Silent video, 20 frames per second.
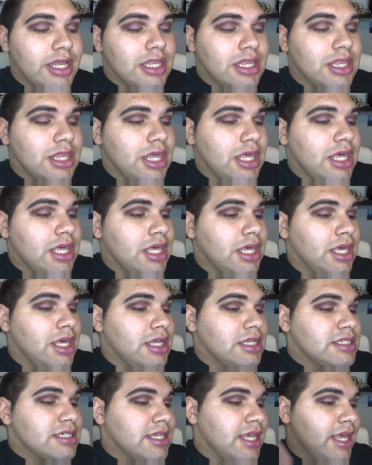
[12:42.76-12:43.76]
The
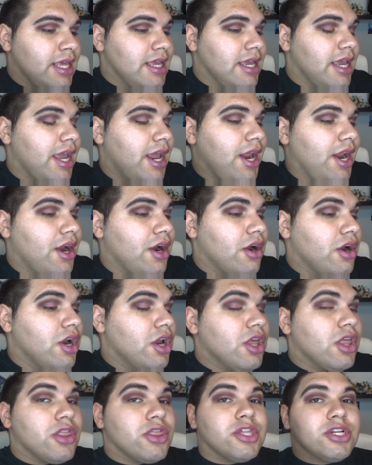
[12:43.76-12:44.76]
skincare,
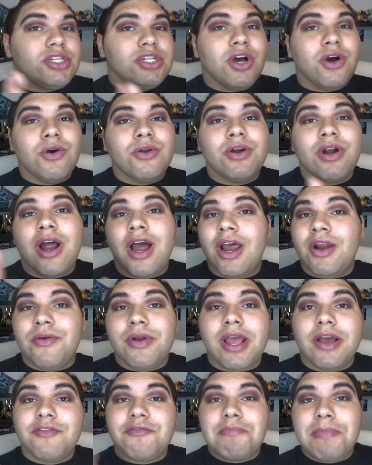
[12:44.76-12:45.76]
the toner, I
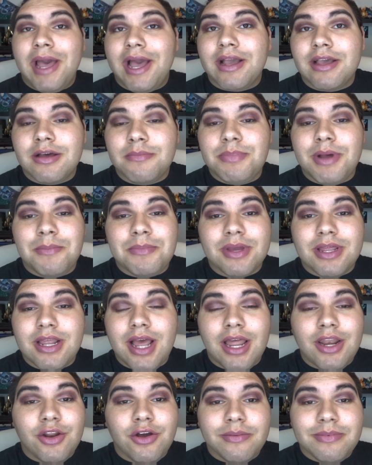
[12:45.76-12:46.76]
already have a backup. I know
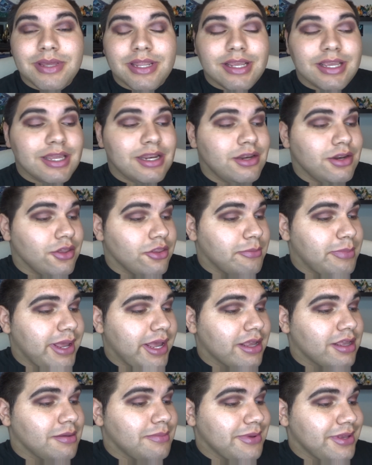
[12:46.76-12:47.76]
I'm gonna get another
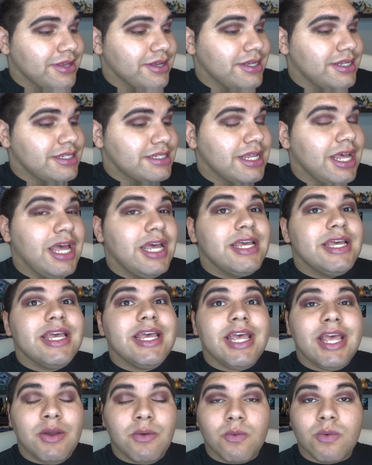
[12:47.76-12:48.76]
backup because
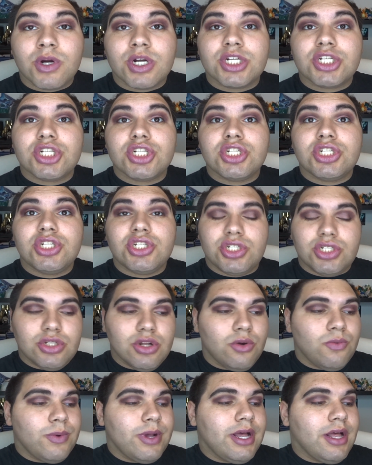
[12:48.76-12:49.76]
it works
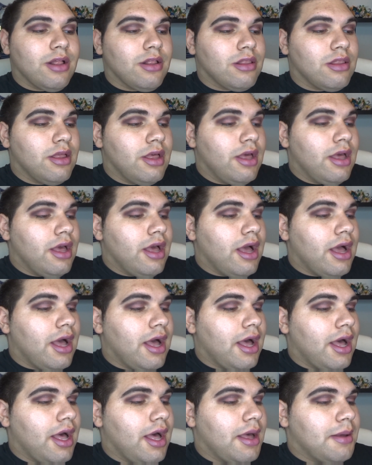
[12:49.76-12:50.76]
so well.
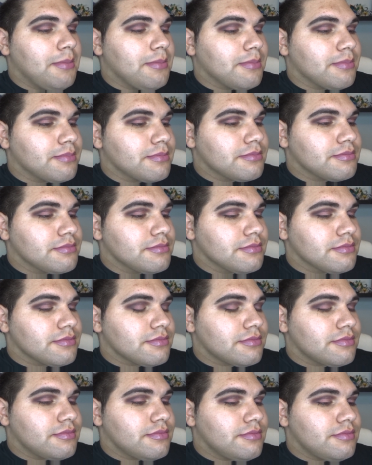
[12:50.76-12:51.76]
The
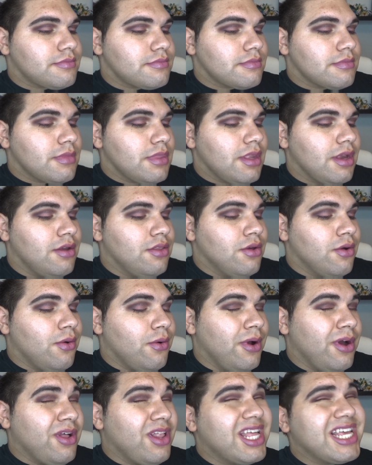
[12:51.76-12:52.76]

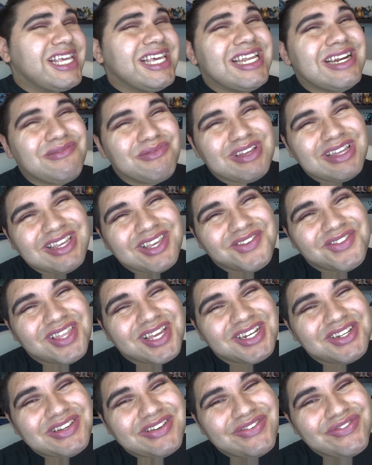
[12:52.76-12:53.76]
oil, again, I'm gonna give
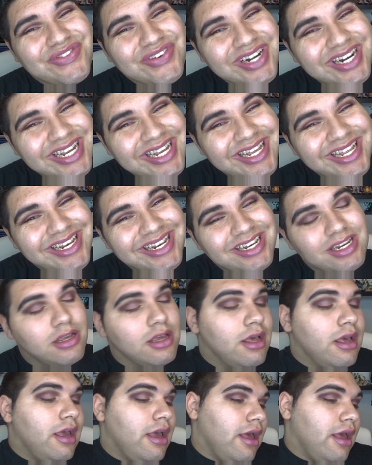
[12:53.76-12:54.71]
that to a friend.